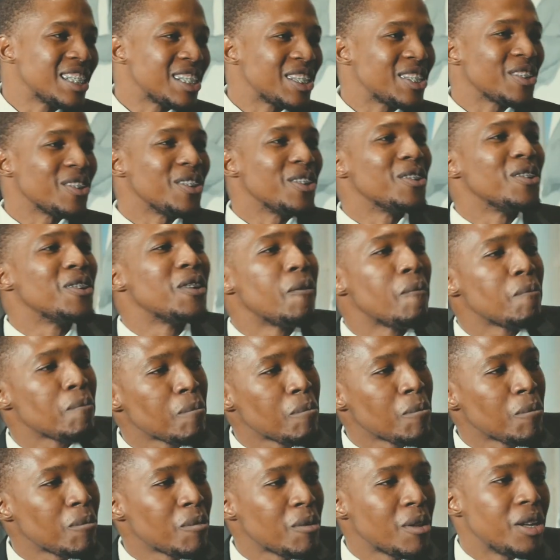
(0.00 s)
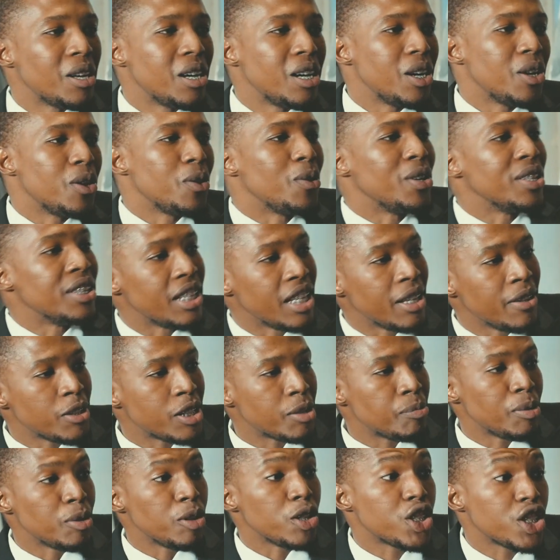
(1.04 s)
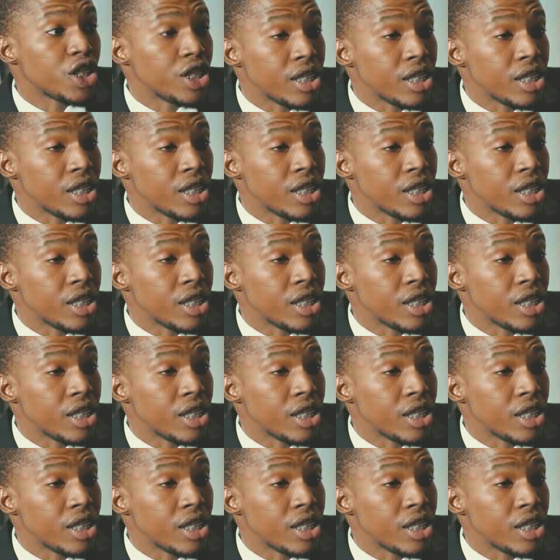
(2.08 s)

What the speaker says: So when the inspiration